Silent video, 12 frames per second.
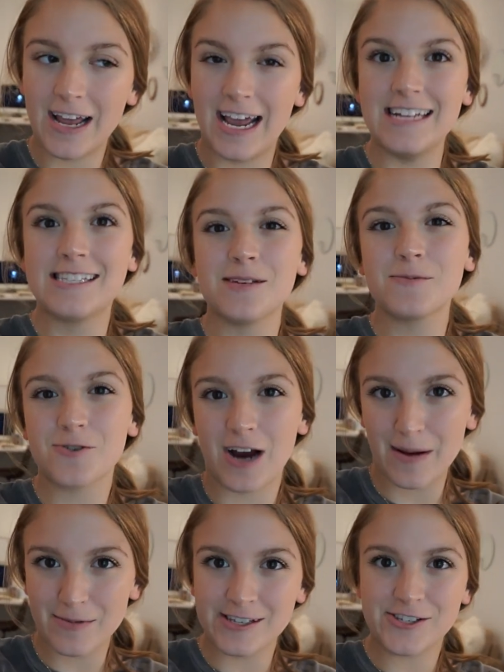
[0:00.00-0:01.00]
and
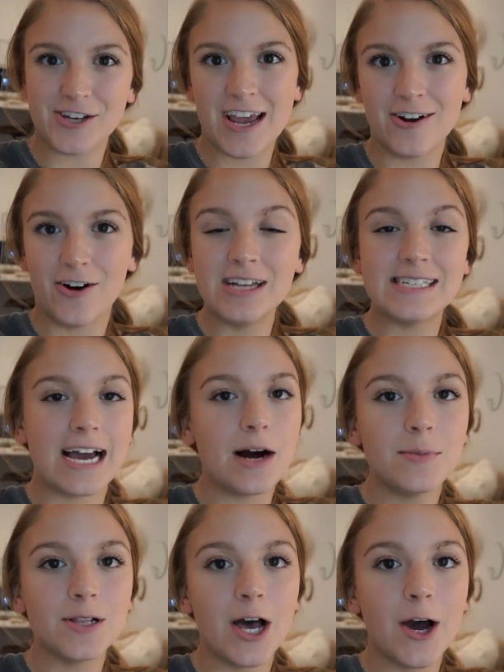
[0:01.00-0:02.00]
subscribe to this channel
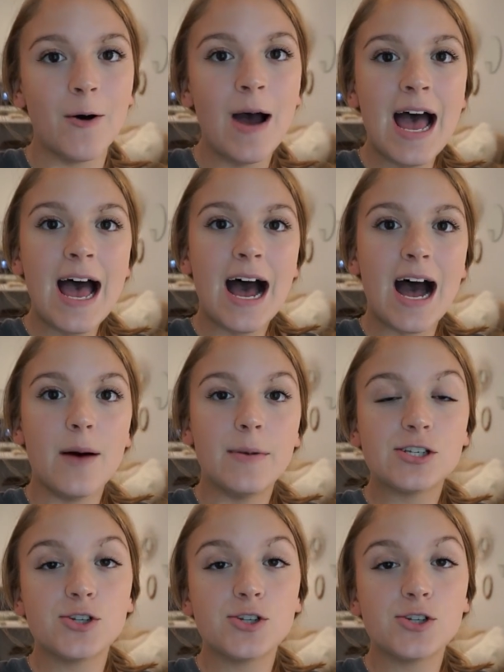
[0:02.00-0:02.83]
down below um,